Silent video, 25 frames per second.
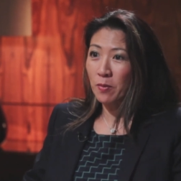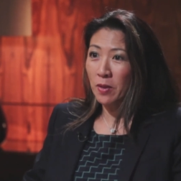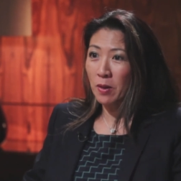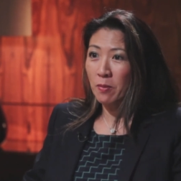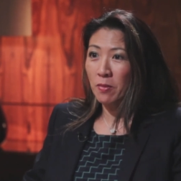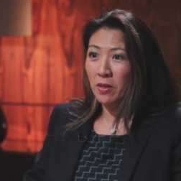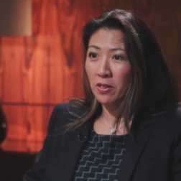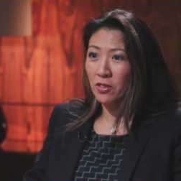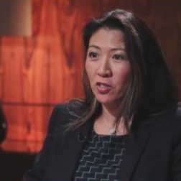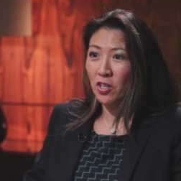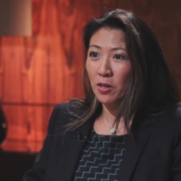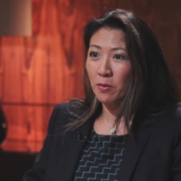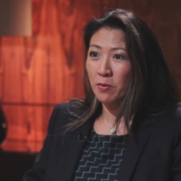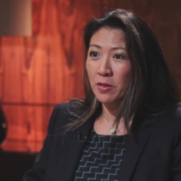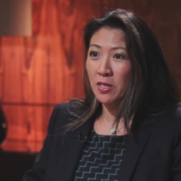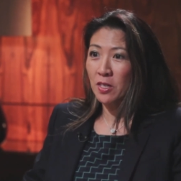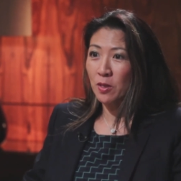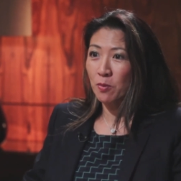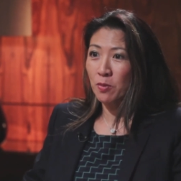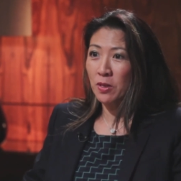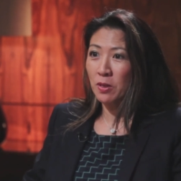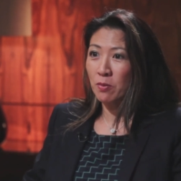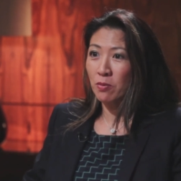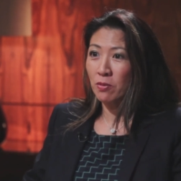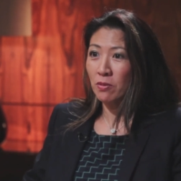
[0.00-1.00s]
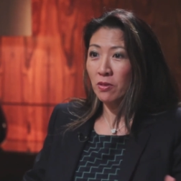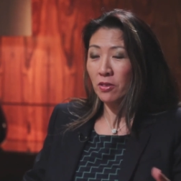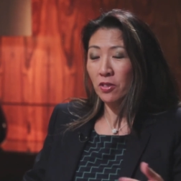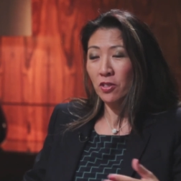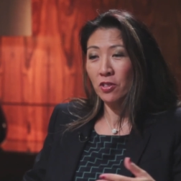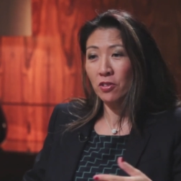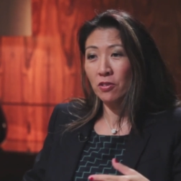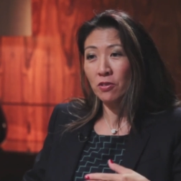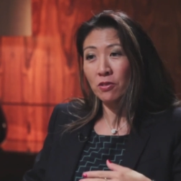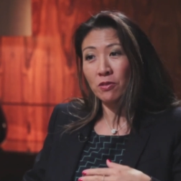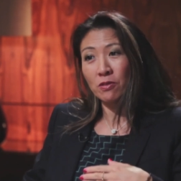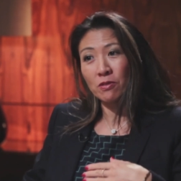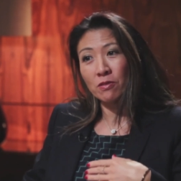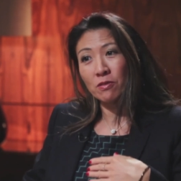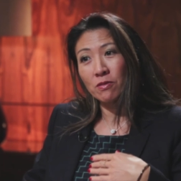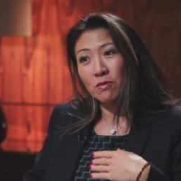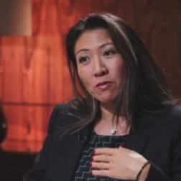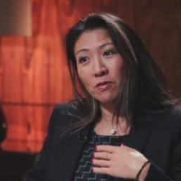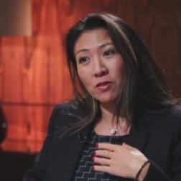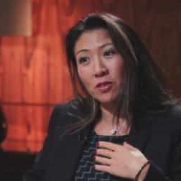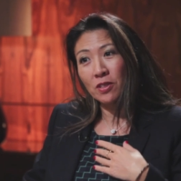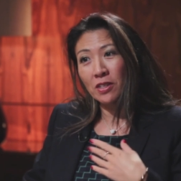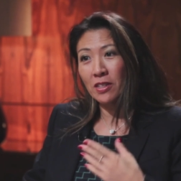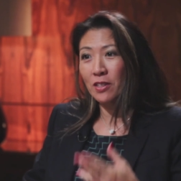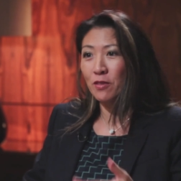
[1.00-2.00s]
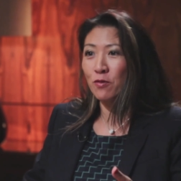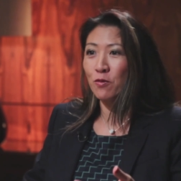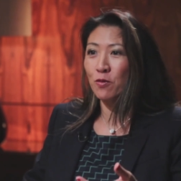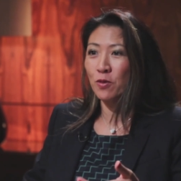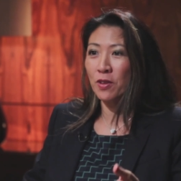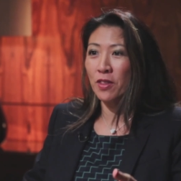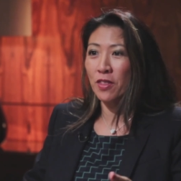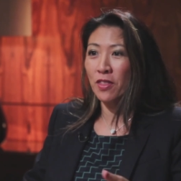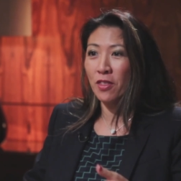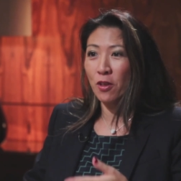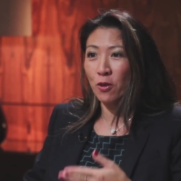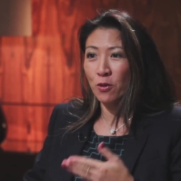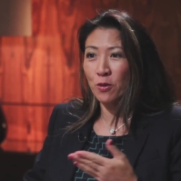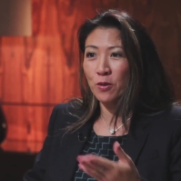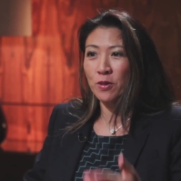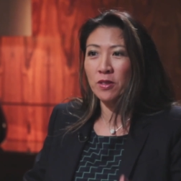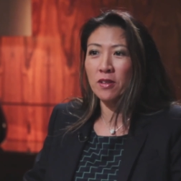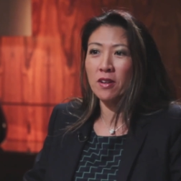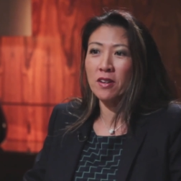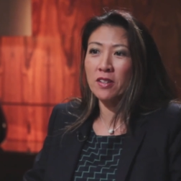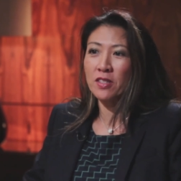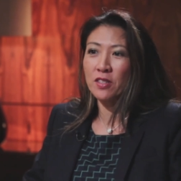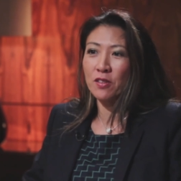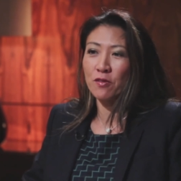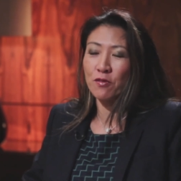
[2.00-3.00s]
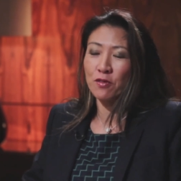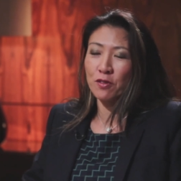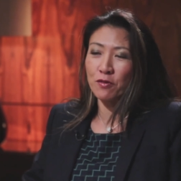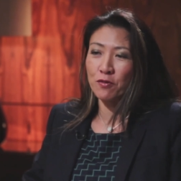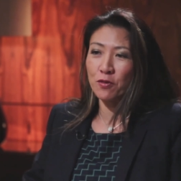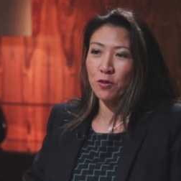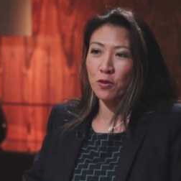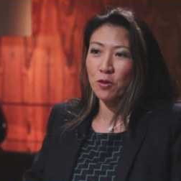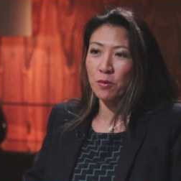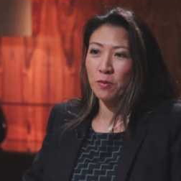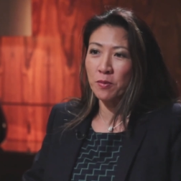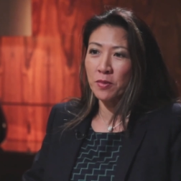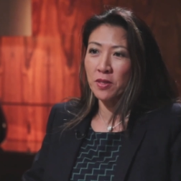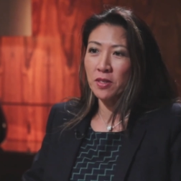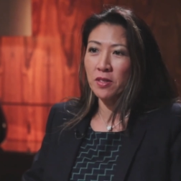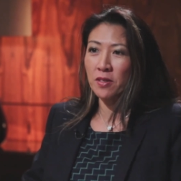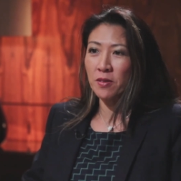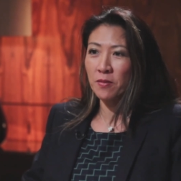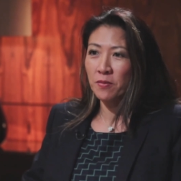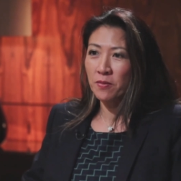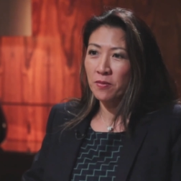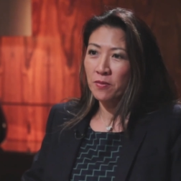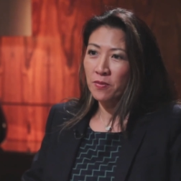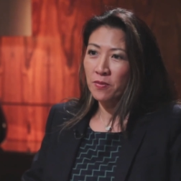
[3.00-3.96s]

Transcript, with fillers: among Japanese people to, to live with those kinds of reforms?